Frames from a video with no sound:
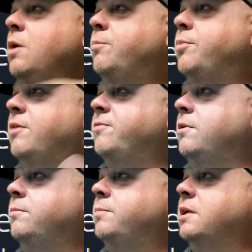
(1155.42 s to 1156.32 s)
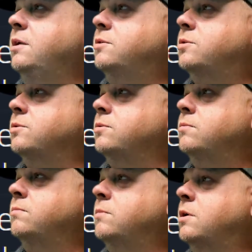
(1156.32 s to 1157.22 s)
preferably
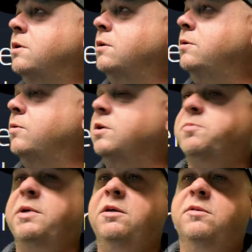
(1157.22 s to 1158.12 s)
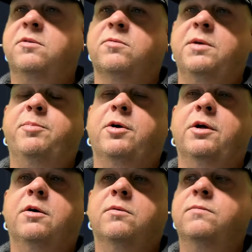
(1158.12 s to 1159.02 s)
to USB
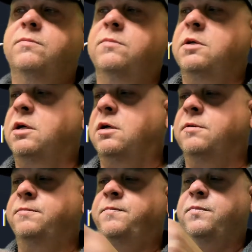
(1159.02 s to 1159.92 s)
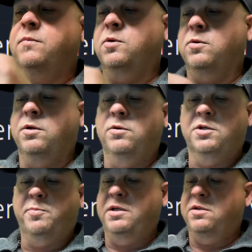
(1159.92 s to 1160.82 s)
3.0 or
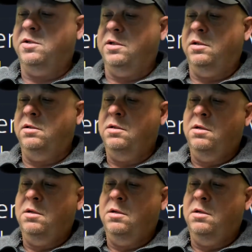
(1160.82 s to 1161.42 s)
USB-C.